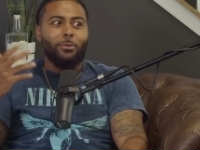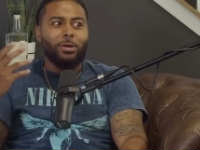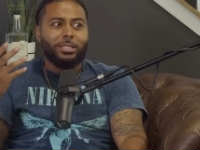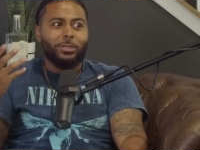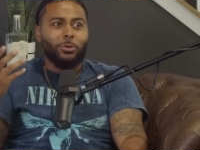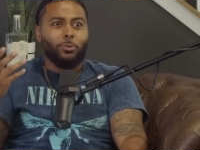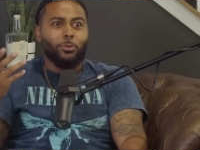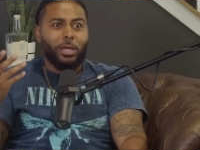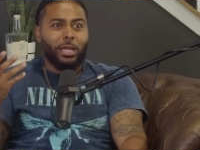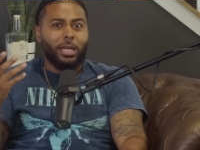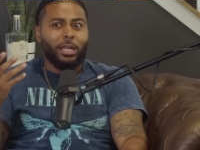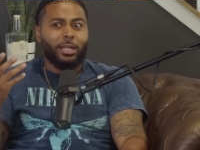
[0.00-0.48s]

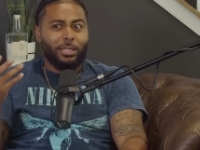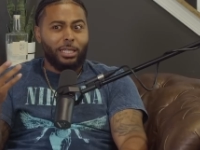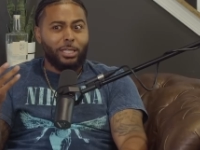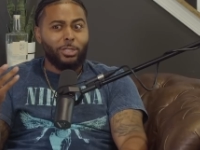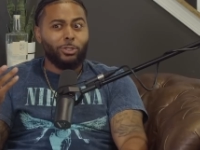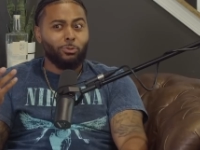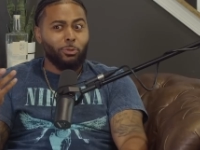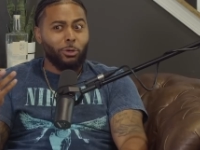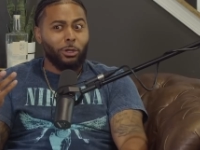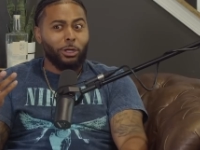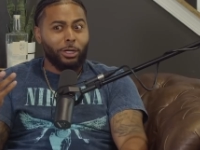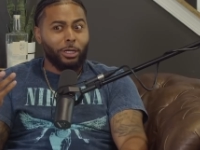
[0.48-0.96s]
wasn't winging.
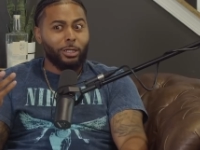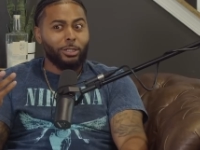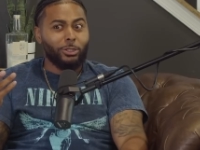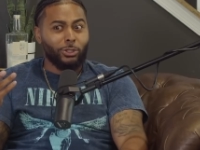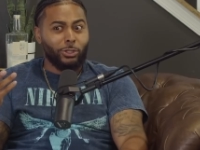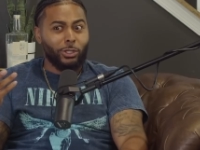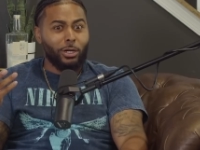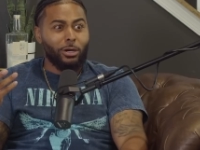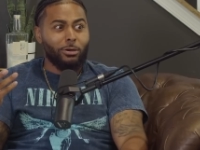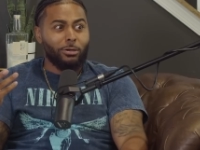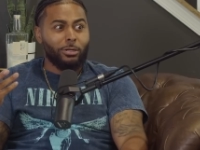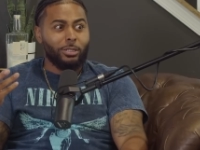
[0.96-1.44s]
These were good
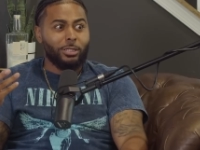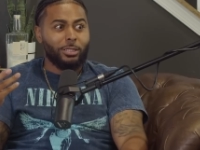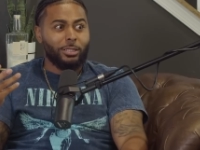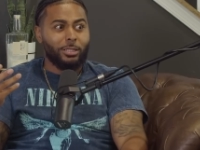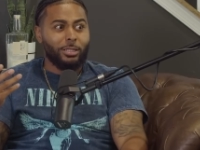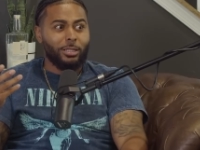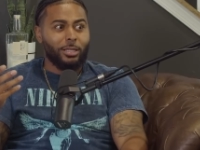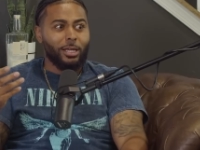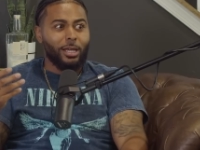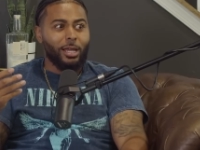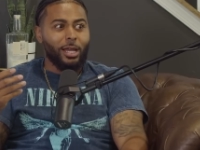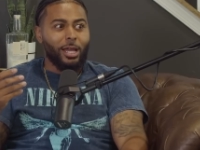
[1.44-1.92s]
jokes.
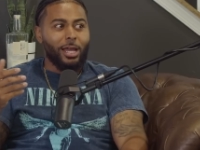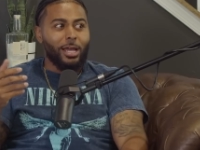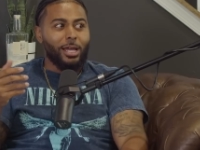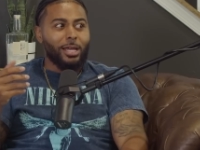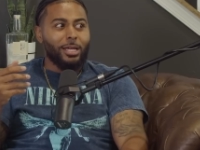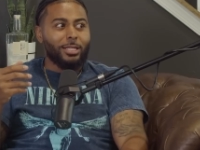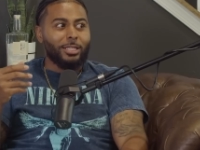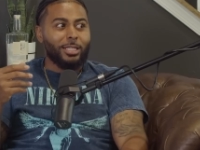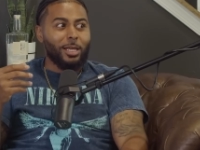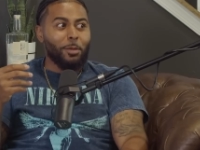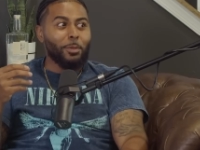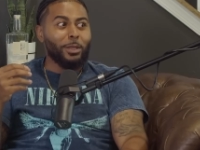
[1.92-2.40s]

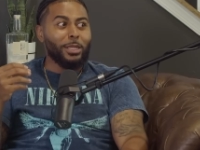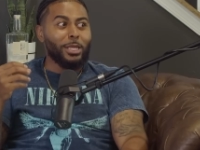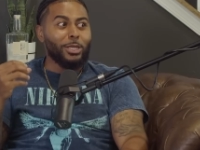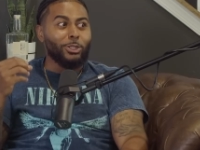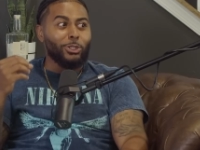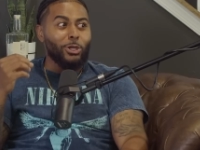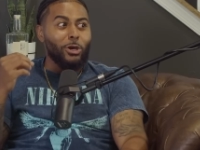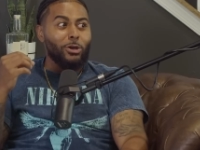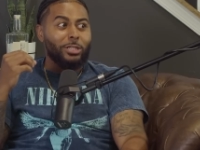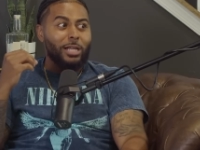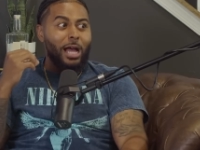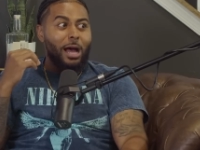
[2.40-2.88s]
Some of these
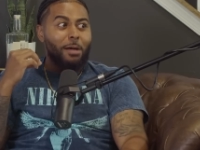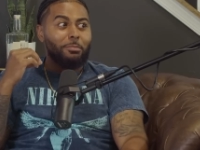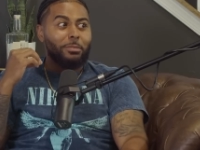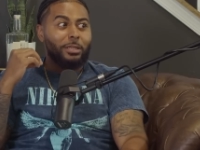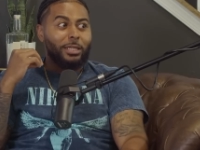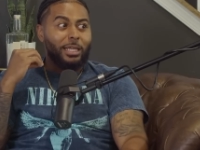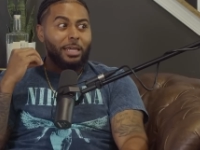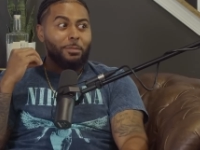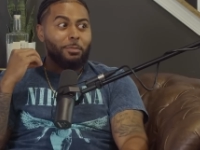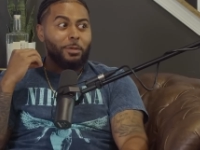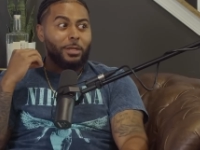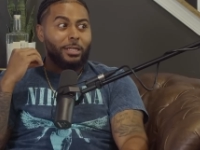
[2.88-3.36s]
jokes I'm
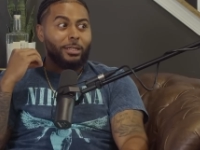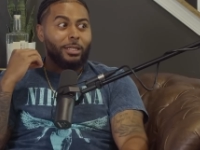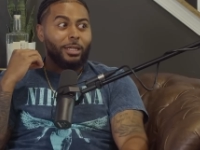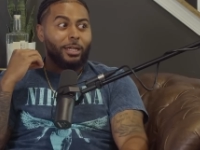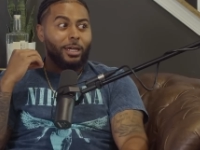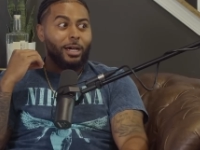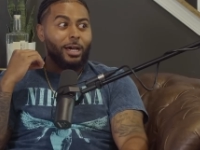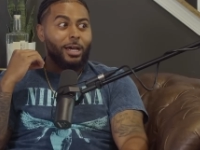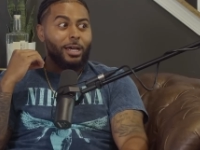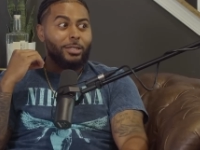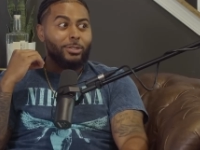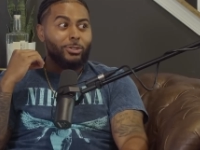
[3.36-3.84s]
keeping in the
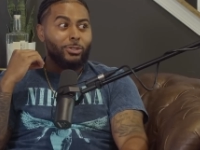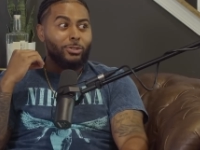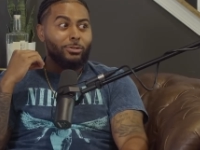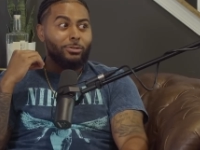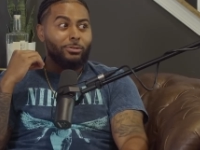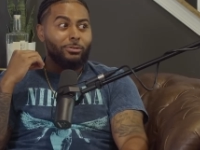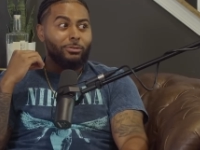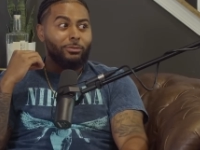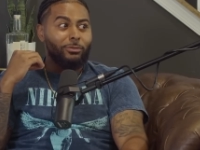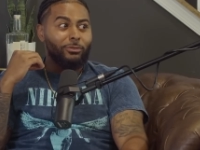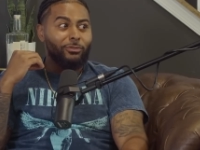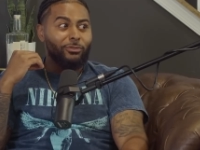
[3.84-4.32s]
cut
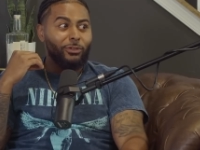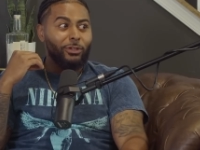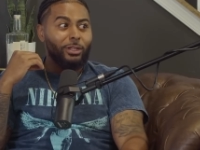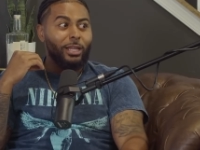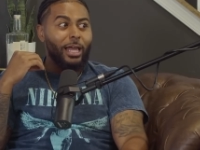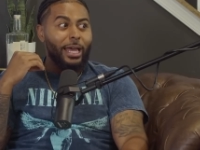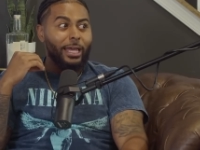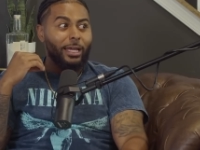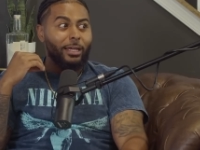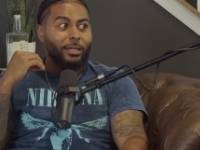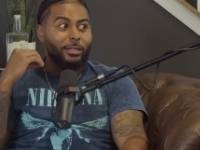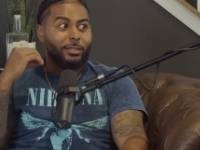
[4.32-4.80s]
too for
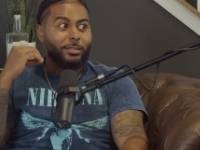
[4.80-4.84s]
like.